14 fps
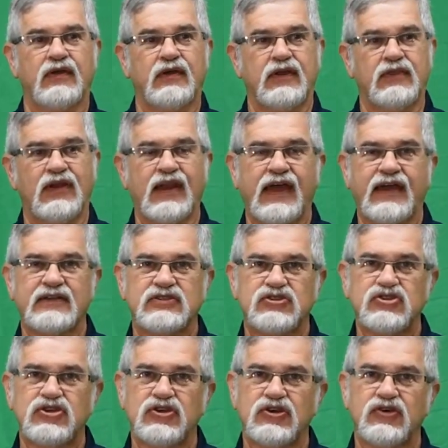in the last
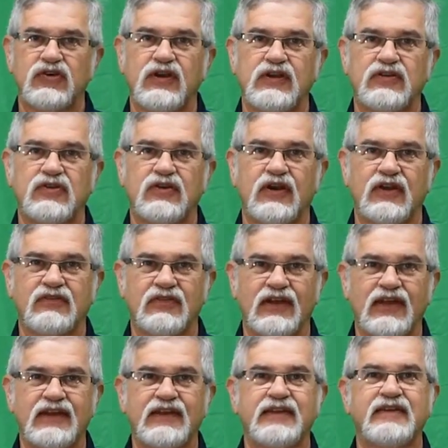year into a
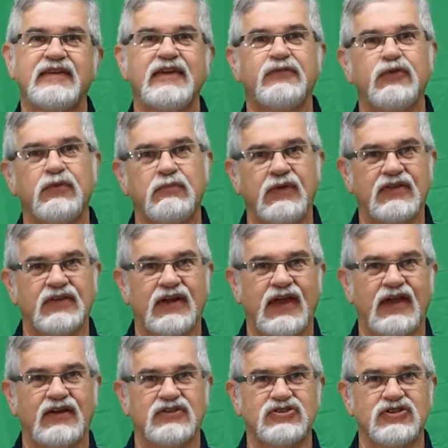slightly different
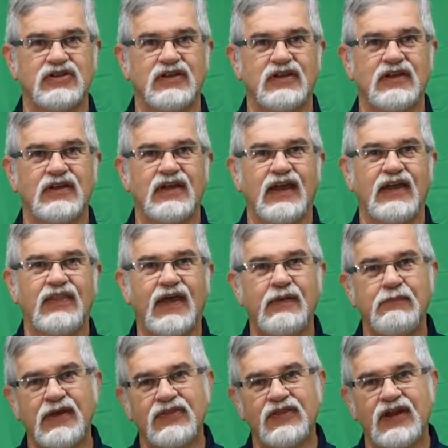methodology, and that
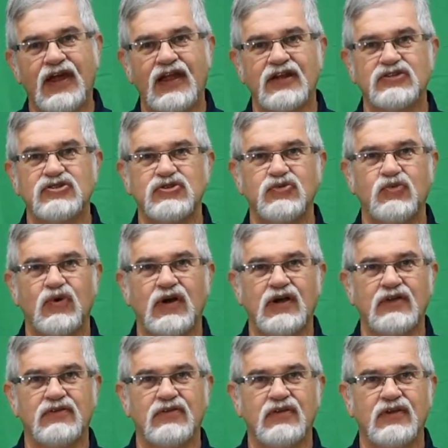methodology
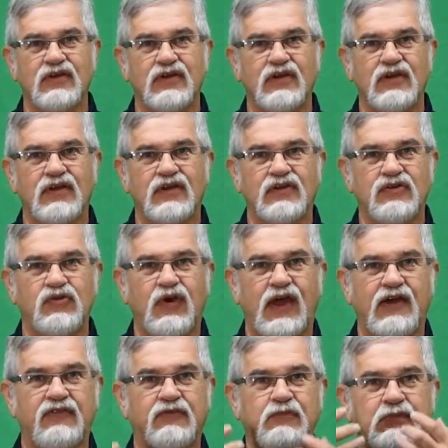was to
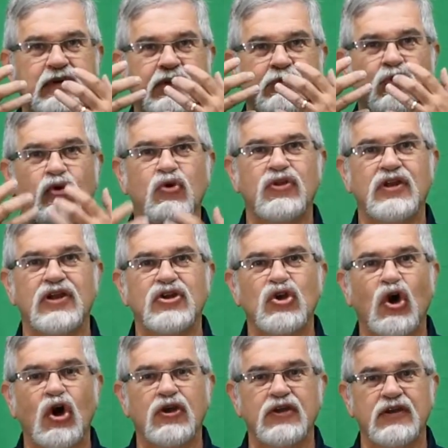have me more than a
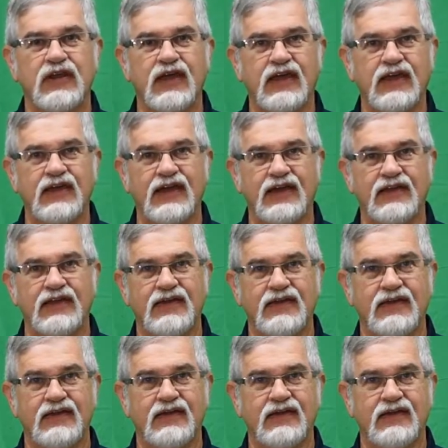talking head,